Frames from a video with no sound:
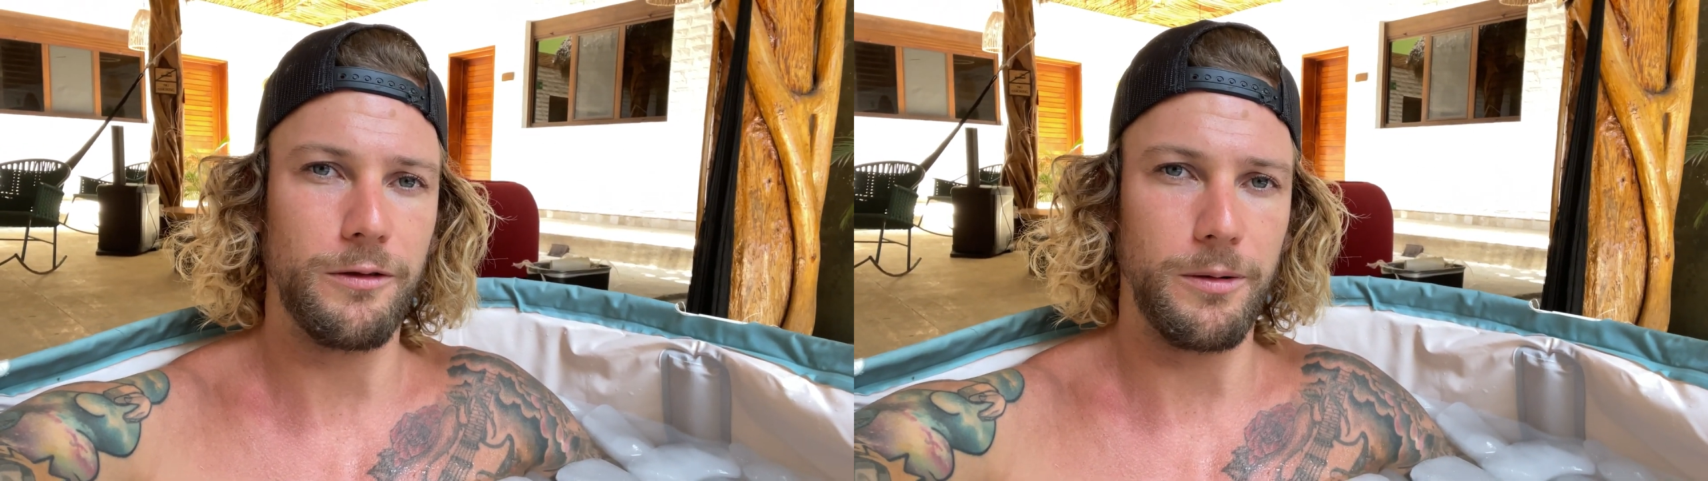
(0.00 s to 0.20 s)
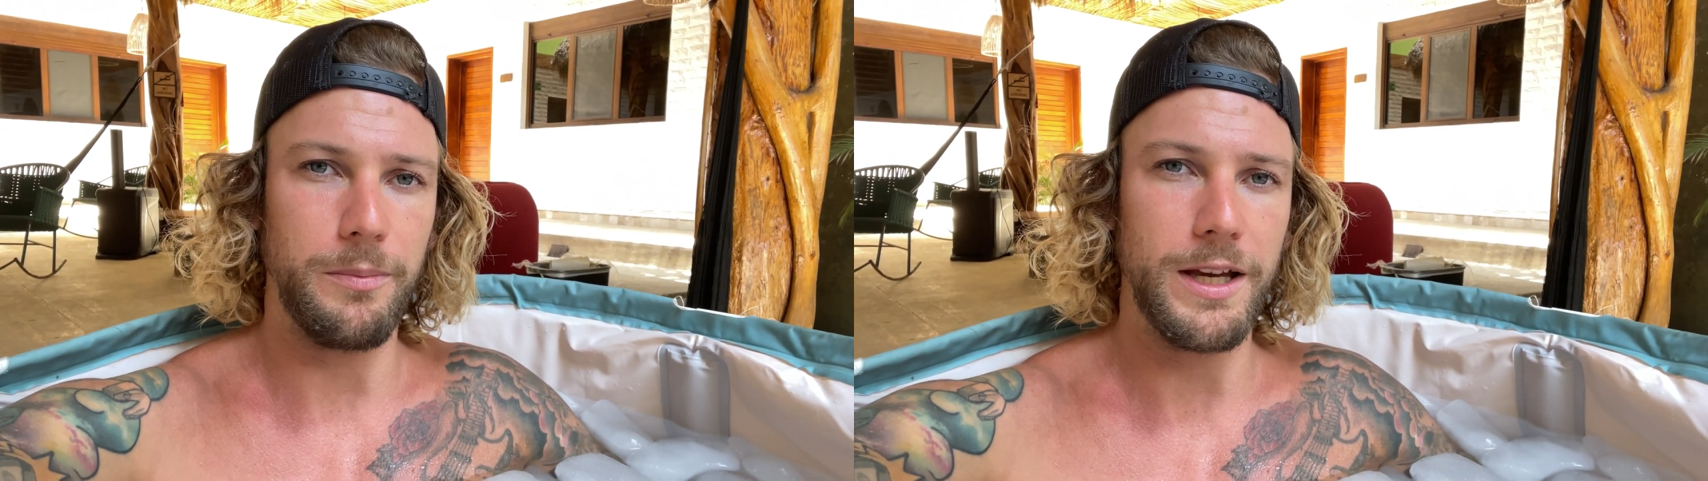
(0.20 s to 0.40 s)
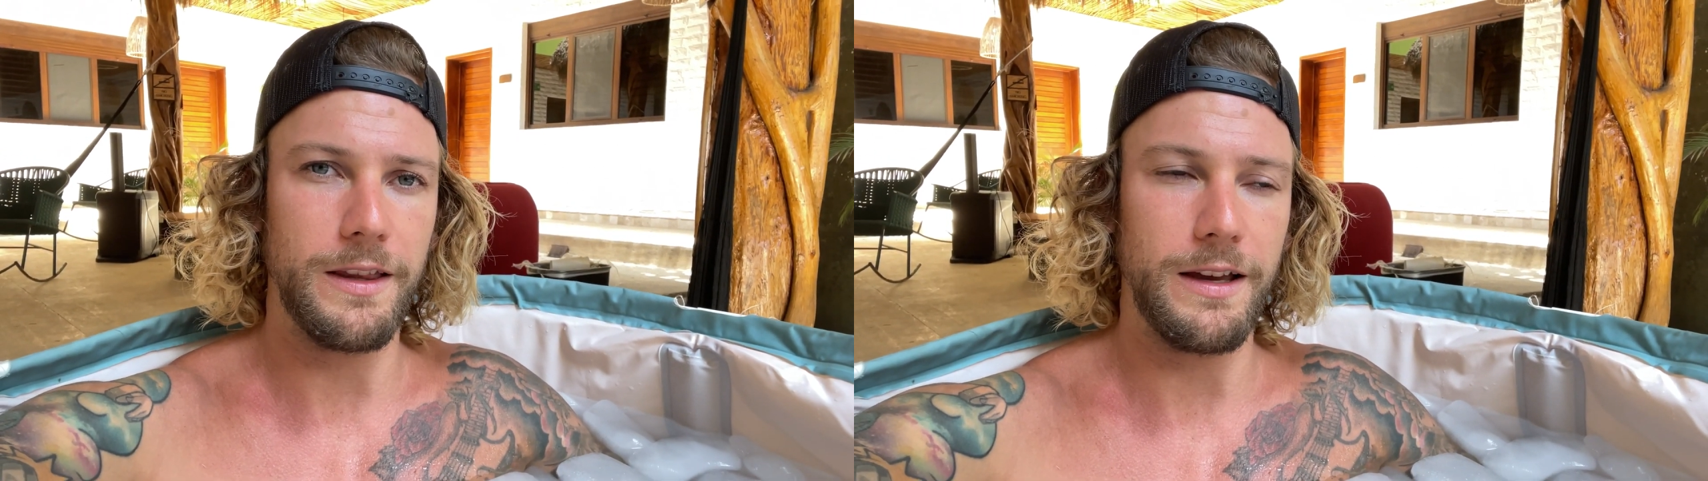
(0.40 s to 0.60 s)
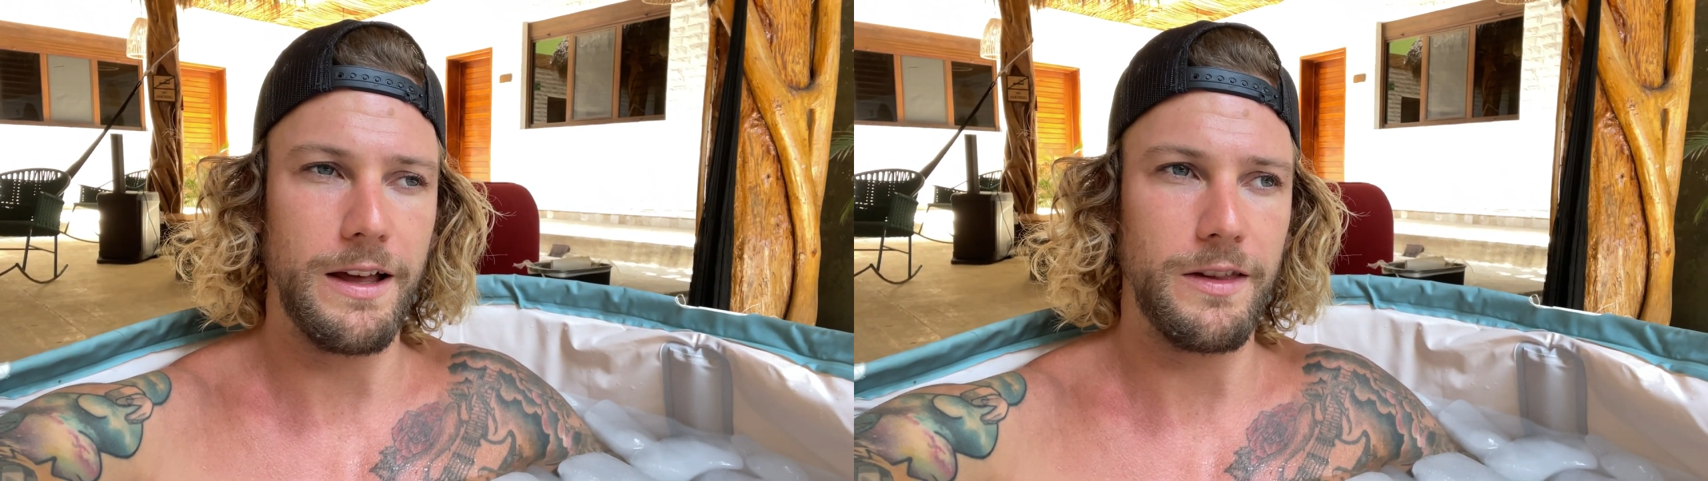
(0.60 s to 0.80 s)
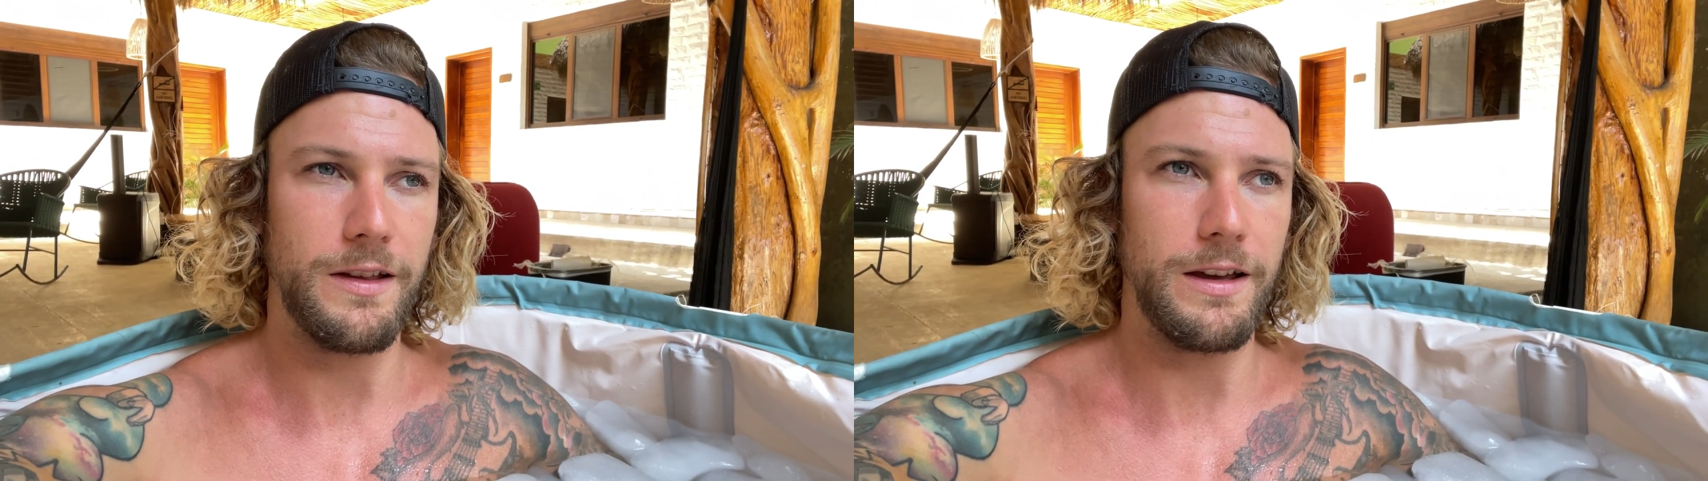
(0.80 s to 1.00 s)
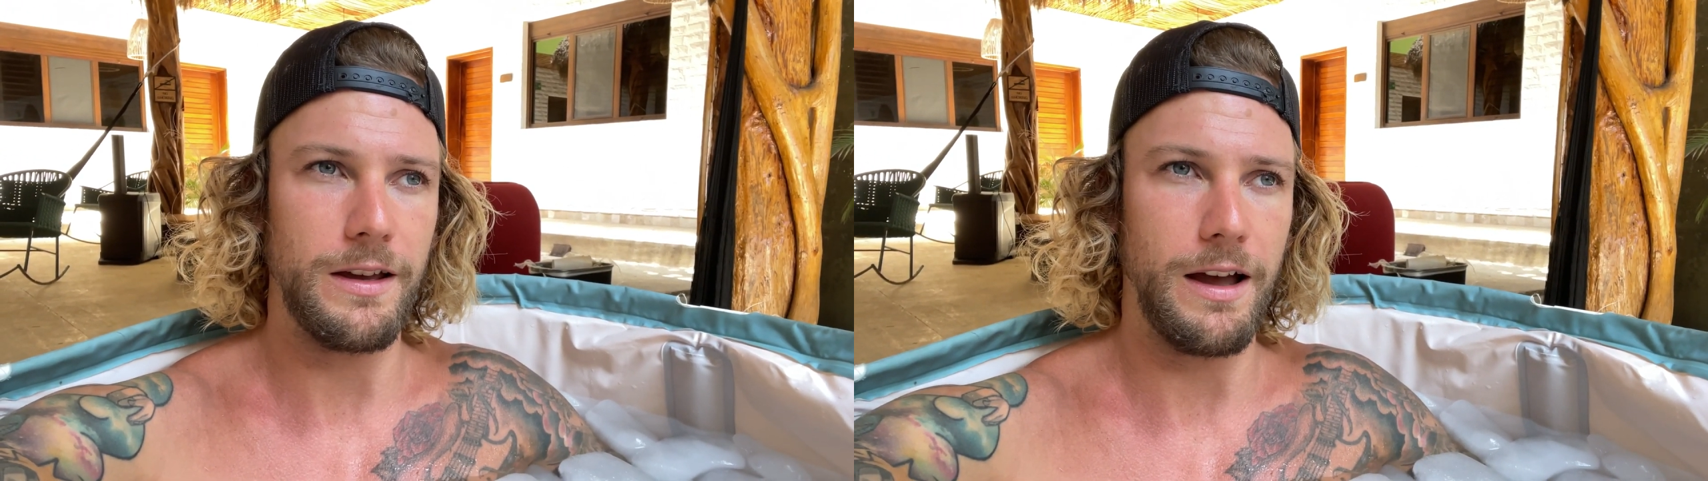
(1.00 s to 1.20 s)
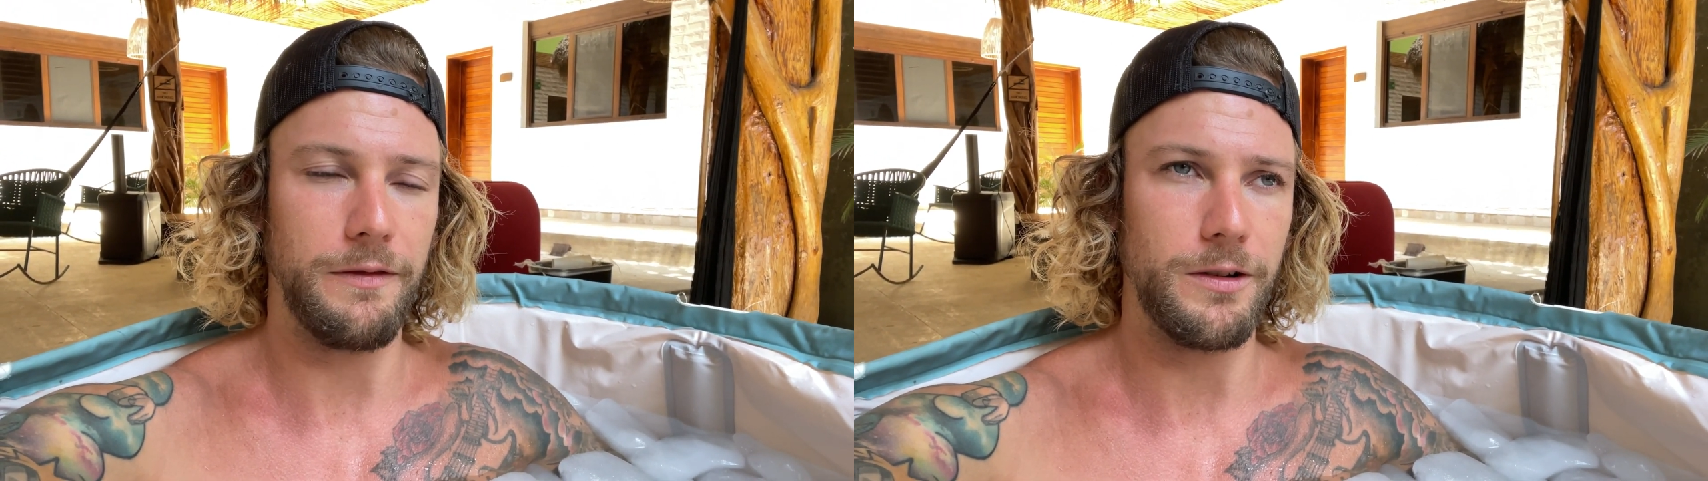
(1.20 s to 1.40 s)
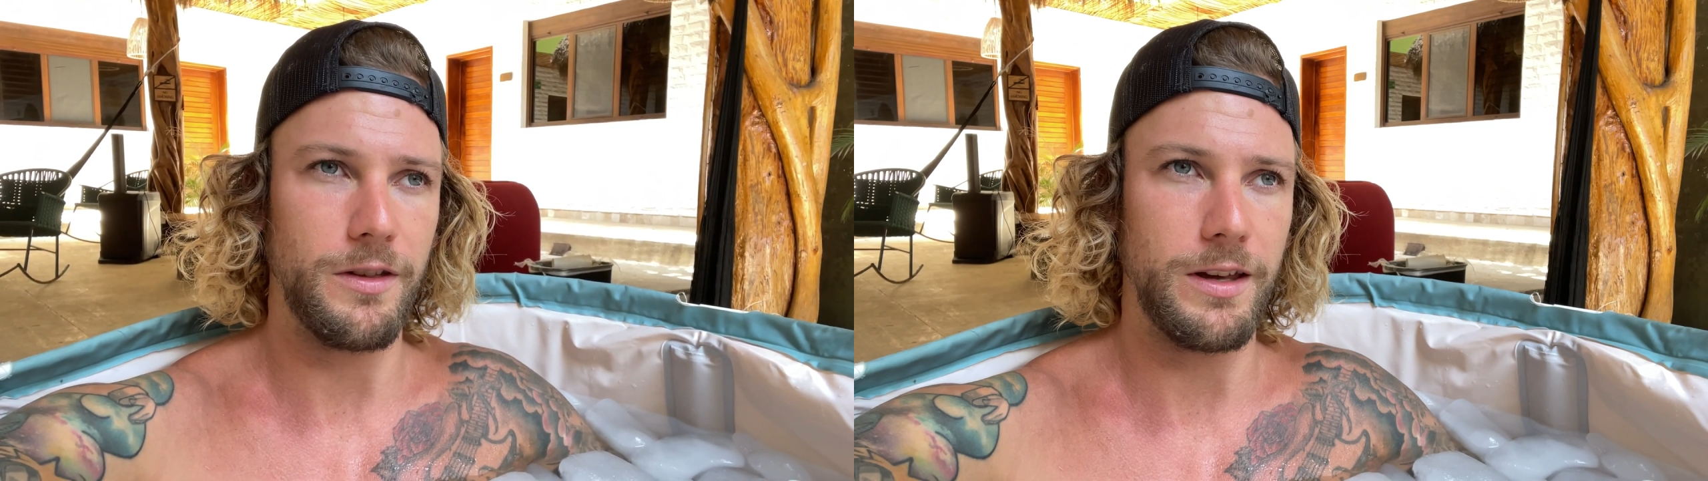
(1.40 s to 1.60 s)
from PTSD
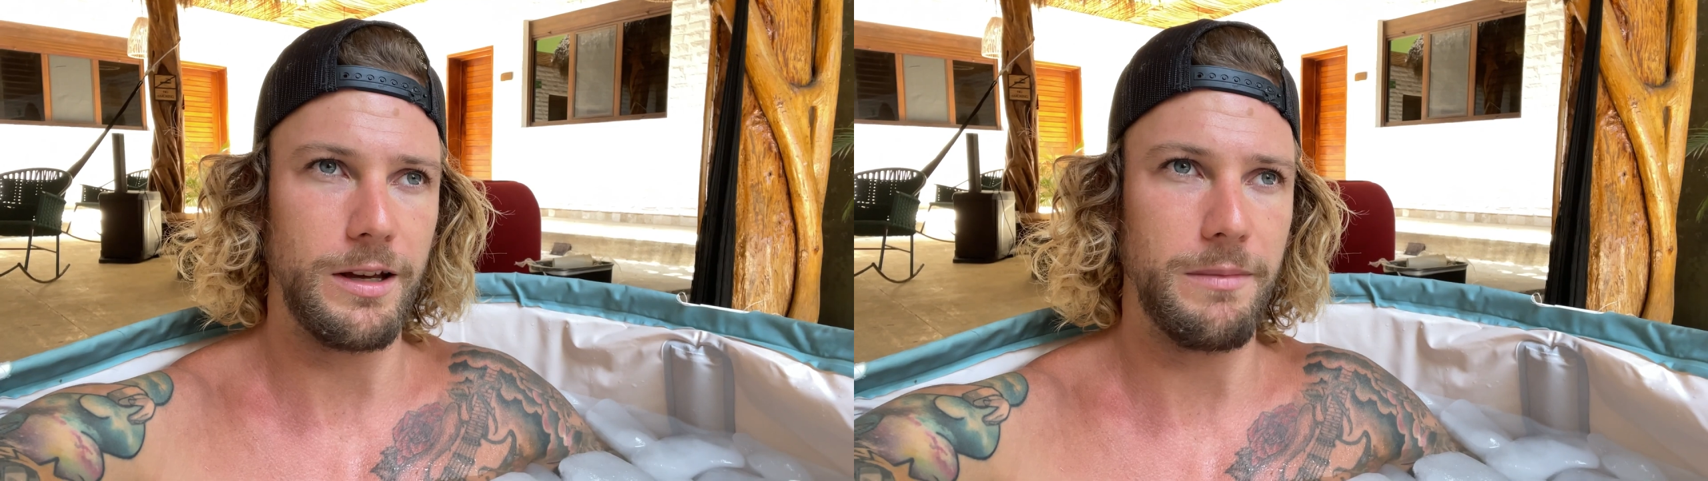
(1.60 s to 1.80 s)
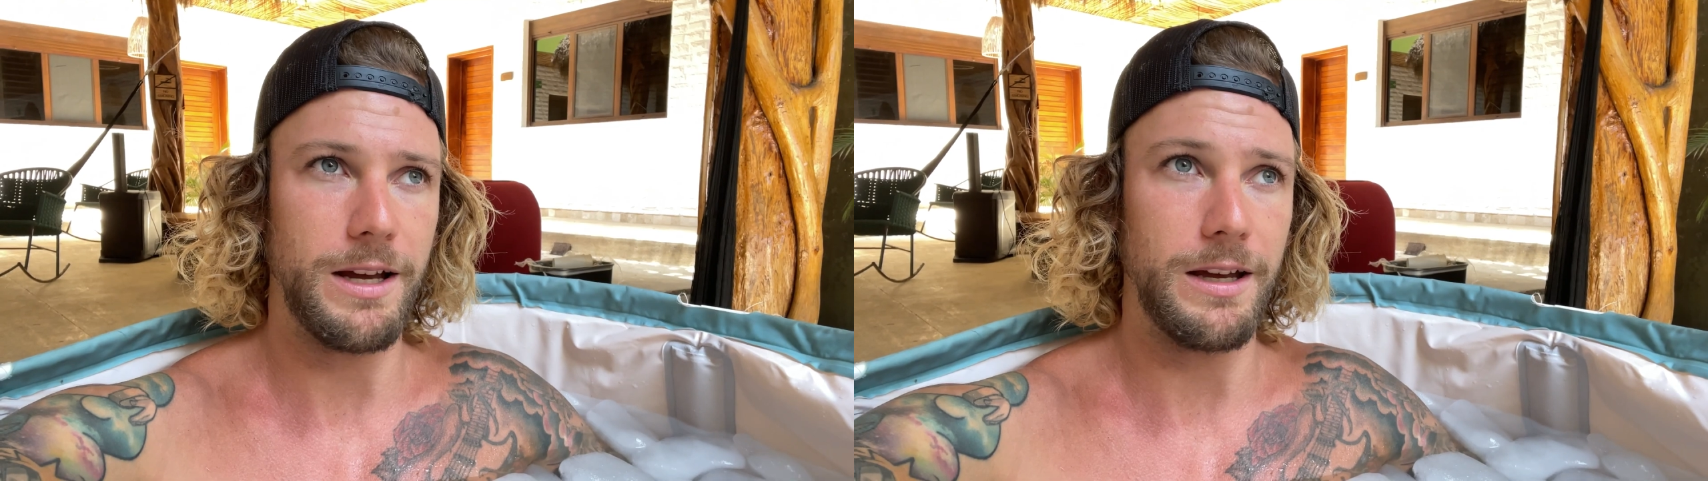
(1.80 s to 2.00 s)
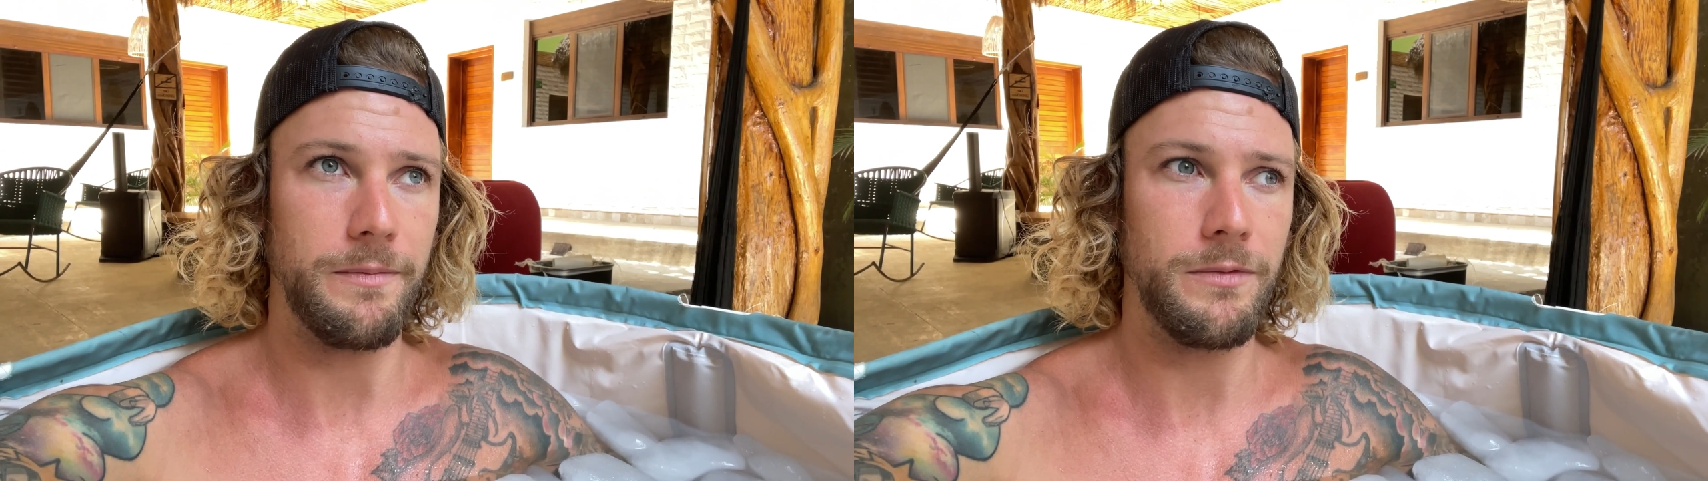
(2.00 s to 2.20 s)
after seeing my